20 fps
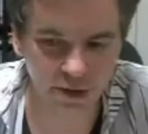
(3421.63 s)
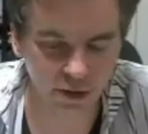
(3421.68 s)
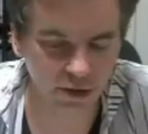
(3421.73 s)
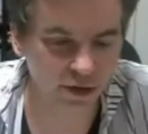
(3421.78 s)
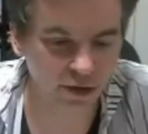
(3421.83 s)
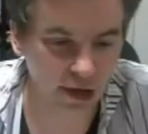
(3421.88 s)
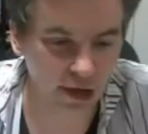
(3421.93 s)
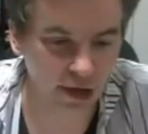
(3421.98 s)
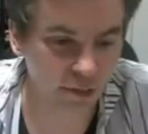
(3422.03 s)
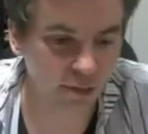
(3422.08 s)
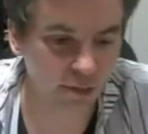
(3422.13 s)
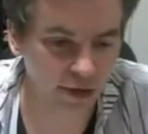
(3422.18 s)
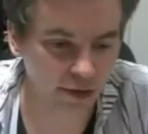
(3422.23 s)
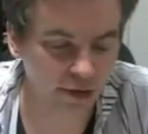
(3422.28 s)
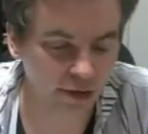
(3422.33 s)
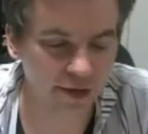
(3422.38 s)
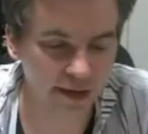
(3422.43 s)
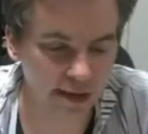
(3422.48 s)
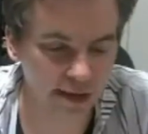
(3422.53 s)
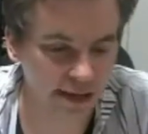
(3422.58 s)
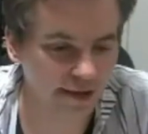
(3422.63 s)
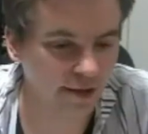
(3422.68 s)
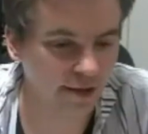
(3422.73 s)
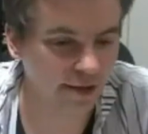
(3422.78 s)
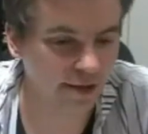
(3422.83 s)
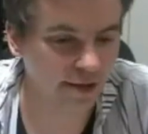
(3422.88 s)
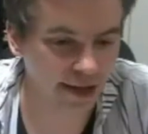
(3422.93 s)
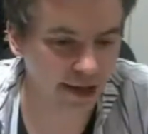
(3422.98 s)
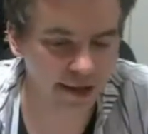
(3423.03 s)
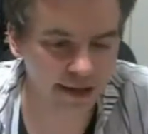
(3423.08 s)
in military operations against the
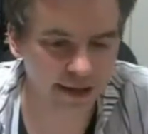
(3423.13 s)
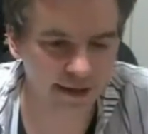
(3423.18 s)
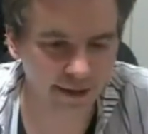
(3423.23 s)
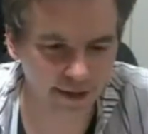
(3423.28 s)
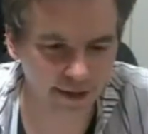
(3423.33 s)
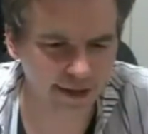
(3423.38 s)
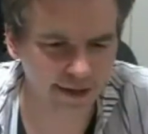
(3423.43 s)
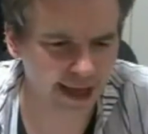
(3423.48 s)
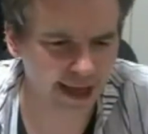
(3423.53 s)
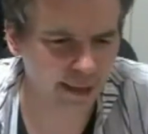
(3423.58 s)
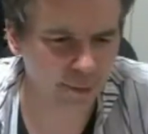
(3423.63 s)
Japanese, the